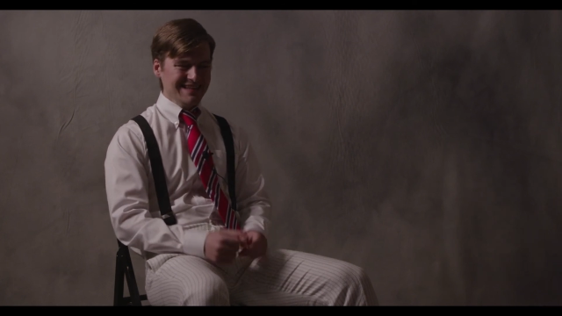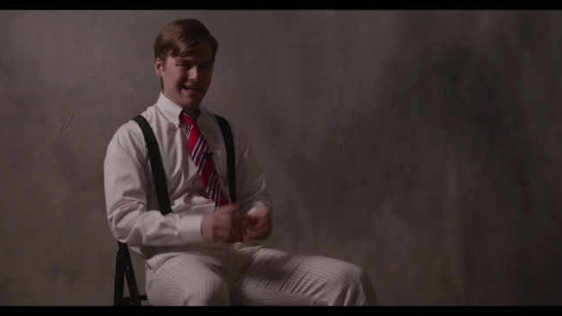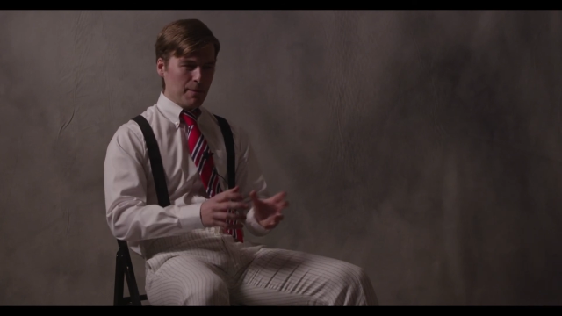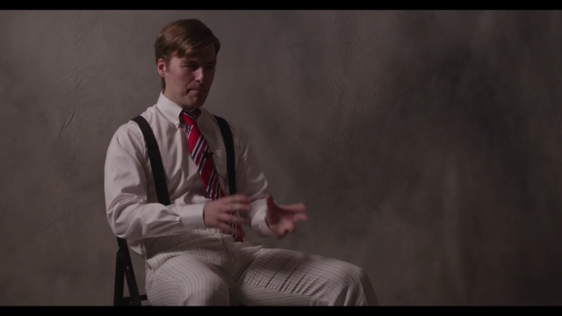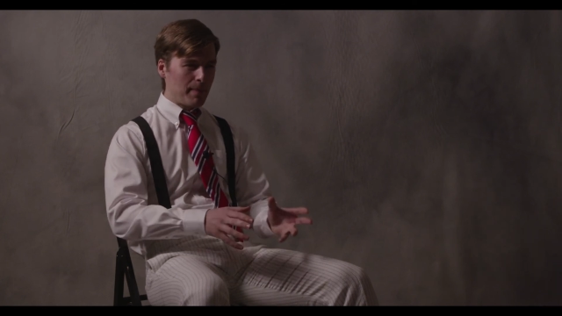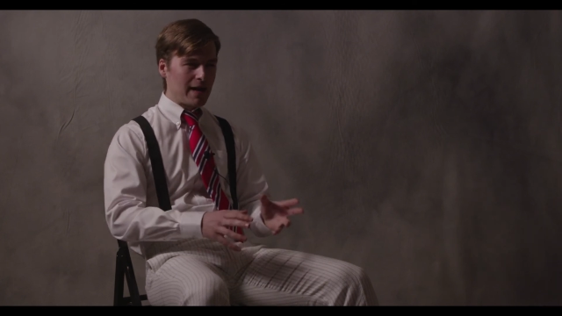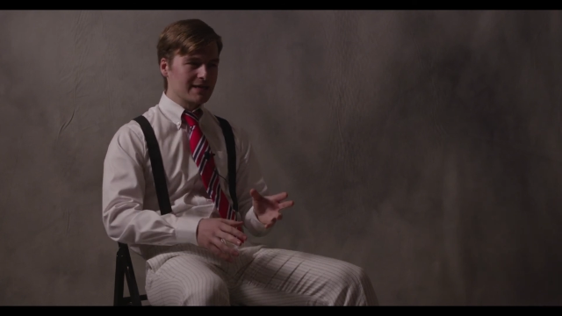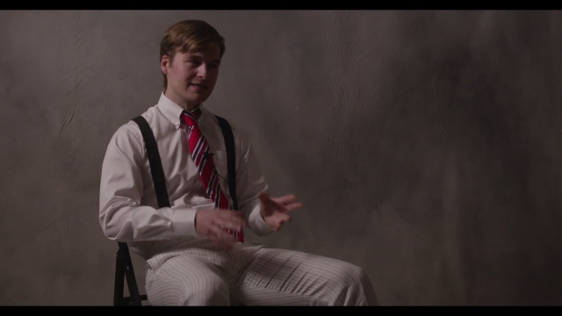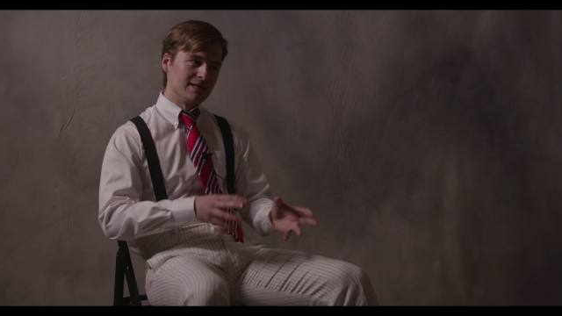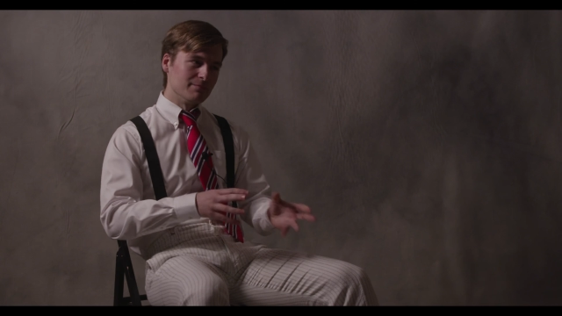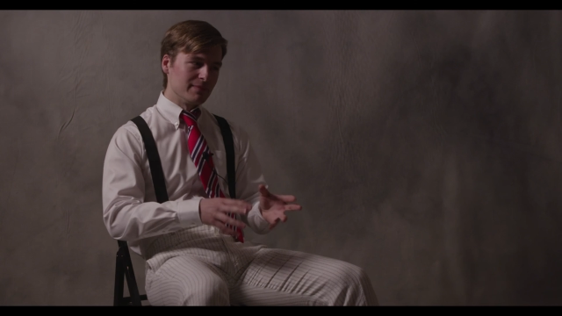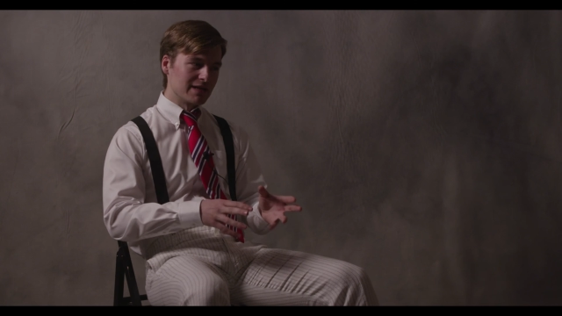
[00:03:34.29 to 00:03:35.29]
like
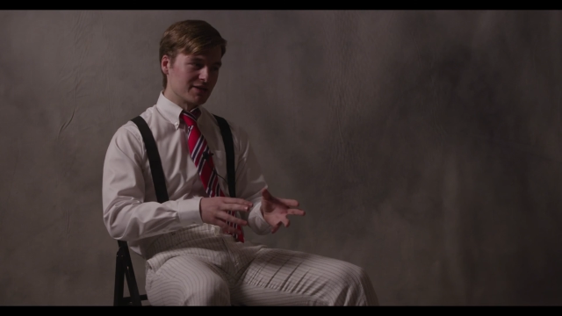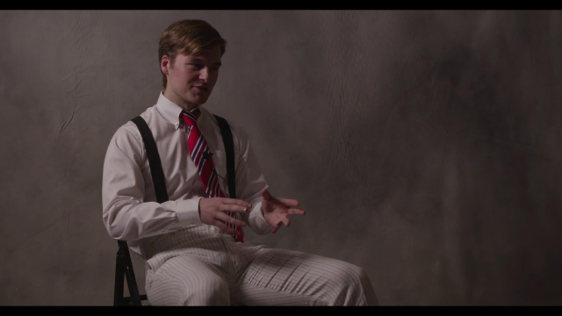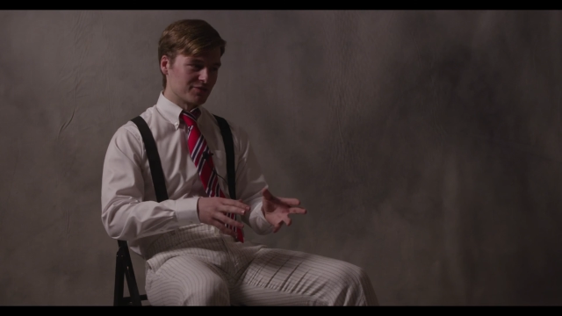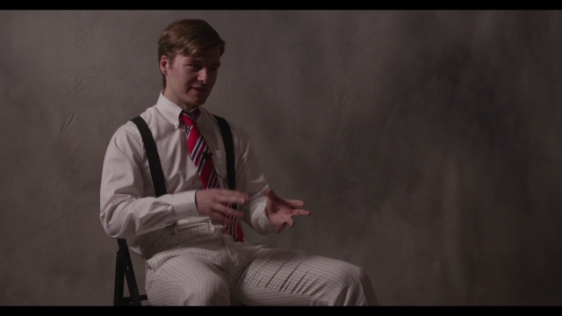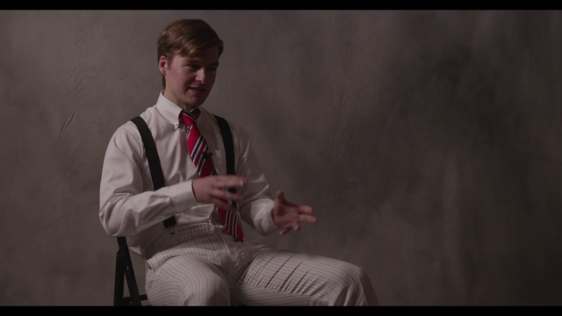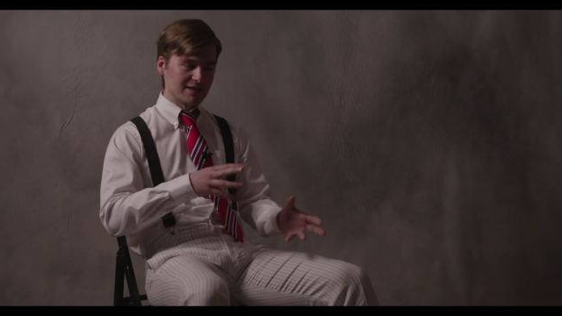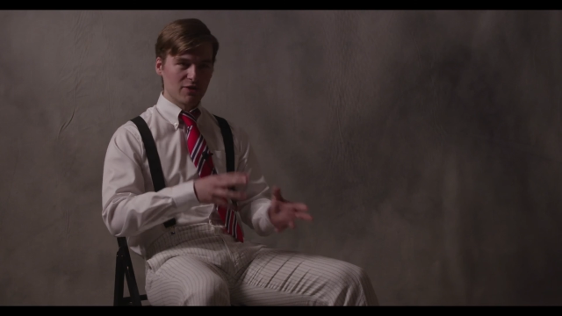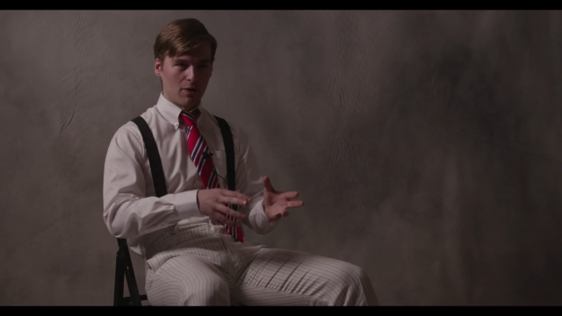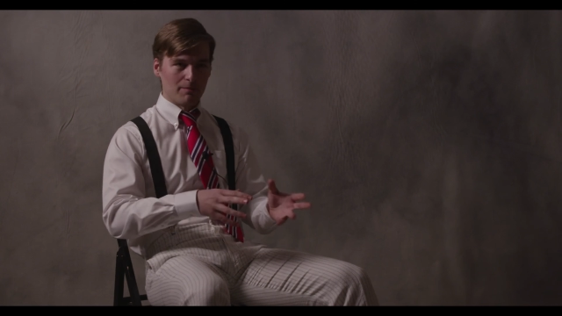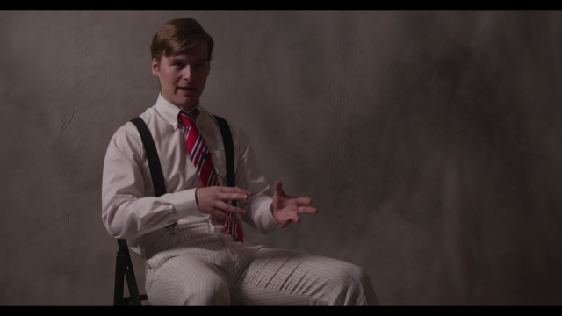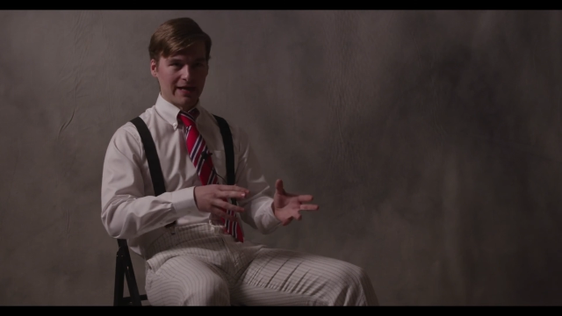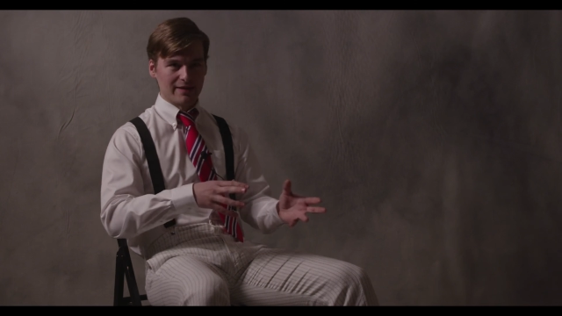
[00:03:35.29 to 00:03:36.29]
biker military
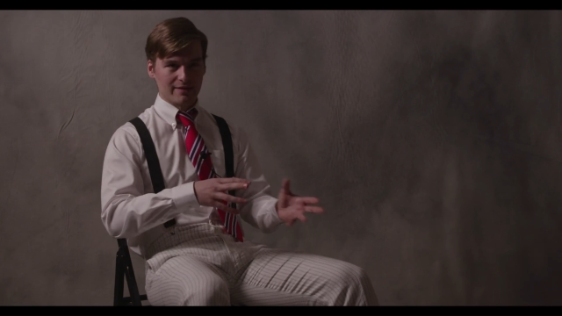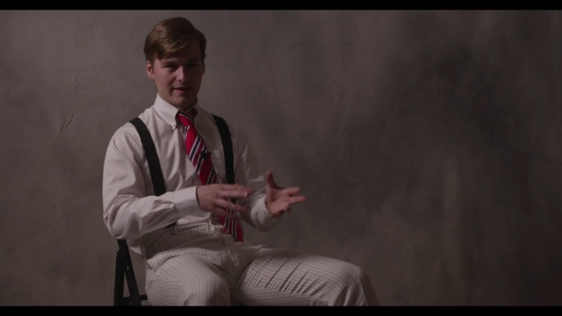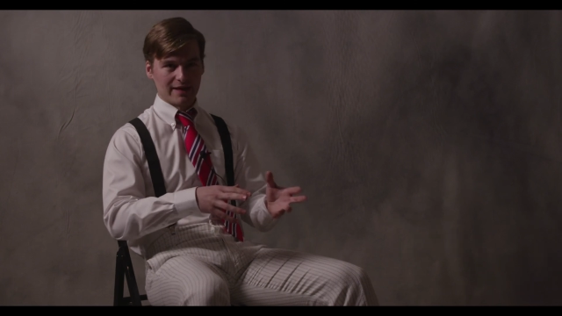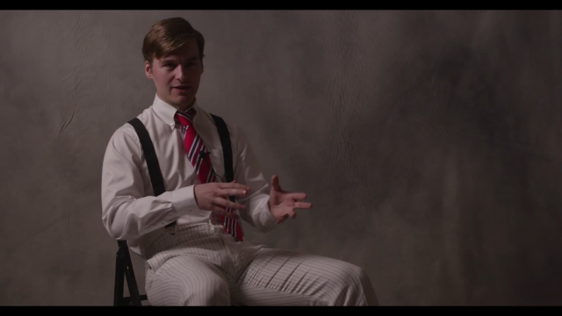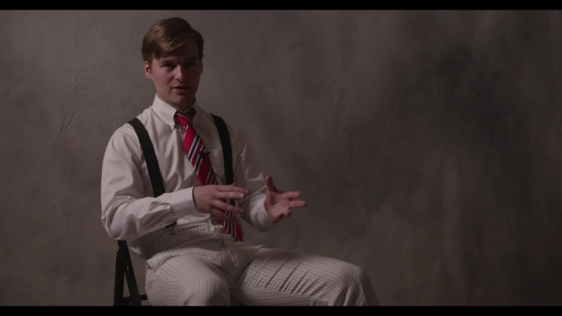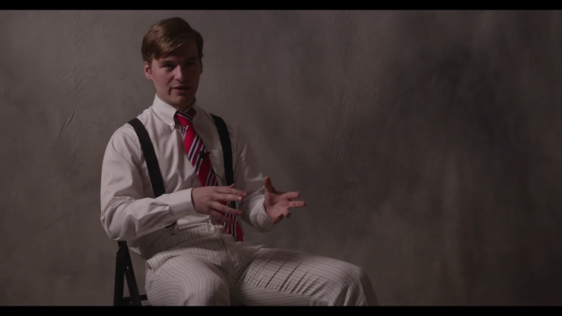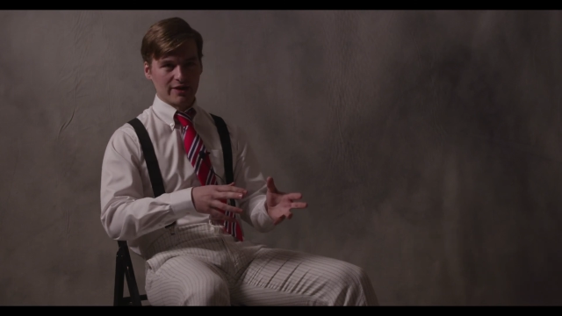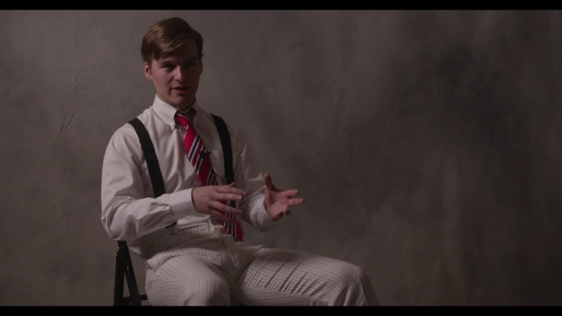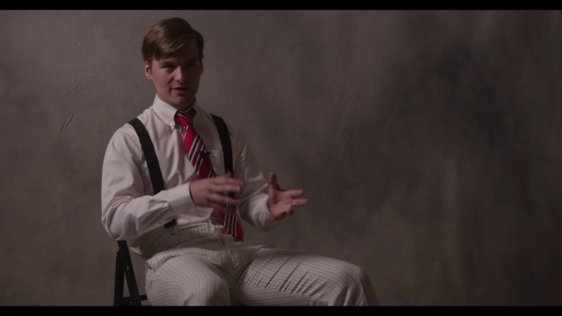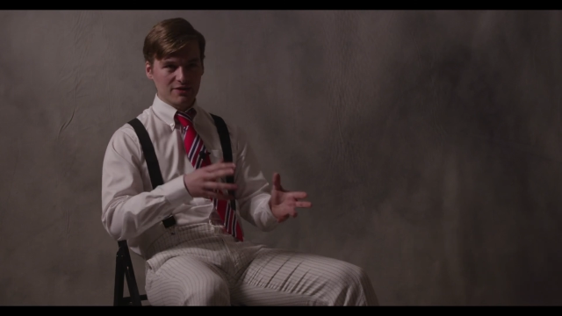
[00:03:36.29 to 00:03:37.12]
combat thing going on.